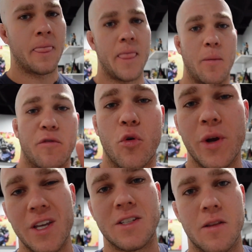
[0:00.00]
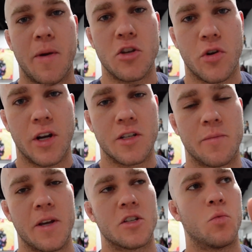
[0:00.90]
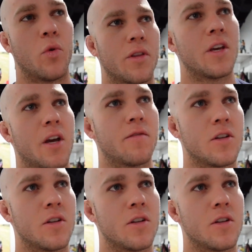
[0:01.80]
Now, before we get into the main training space, one thing I've